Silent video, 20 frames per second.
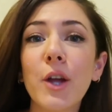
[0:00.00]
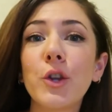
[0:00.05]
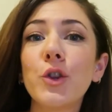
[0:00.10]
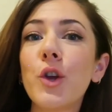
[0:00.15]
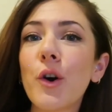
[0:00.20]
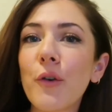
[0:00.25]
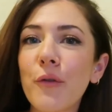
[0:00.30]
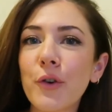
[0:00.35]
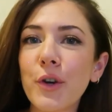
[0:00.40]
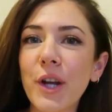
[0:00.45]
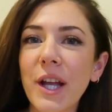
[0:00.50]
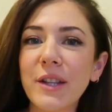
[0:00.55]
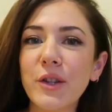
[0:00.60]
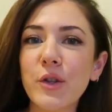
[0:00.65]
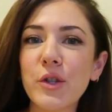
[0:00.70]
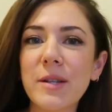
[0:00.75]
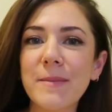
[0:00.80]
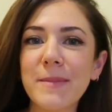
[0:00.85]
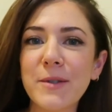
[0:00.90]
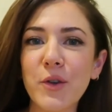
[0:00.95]
Don't forget to
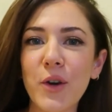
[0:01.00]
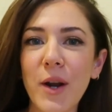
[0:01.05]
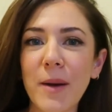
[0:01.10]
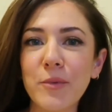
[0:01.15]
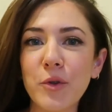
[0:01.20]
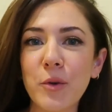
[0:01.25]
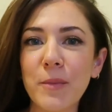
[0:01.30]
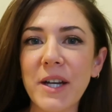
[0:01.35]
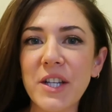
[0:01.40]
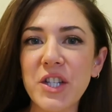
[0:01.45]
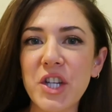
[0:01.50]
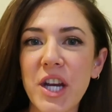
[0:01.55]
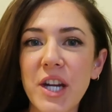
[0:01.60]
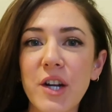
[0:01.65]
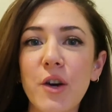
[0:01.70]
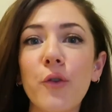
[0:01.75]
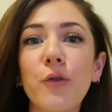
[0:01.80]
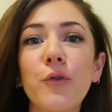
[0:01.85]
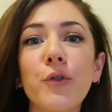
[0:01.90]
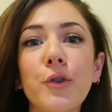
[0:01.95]
subscribe to my
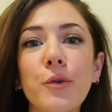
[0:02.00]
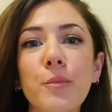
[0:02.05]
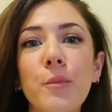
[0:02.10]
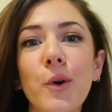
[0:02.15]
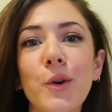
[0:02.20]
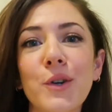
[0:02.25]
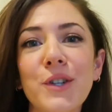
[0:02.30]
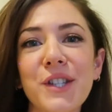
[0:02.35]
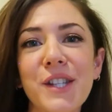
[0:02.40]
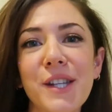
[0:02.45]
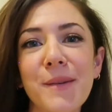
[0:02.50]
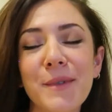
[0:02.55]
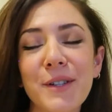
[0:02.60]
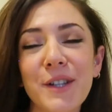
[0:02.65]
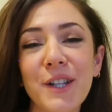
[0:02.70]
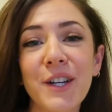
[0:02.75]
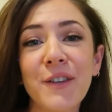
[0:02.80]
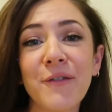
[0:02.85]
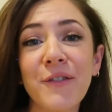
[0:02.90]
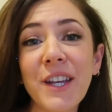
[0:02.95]
channel for more
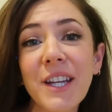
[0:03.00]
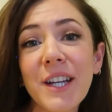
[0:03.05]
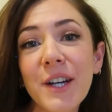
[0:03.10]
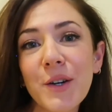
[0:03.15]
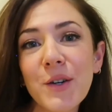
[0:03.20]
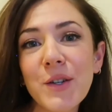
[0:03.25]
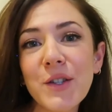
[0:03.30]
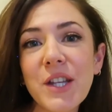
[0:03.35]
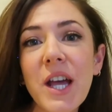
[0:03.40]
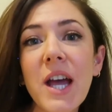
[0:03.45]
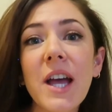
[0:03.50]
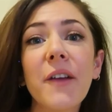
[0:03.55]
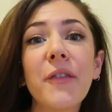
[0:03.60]
similar videos.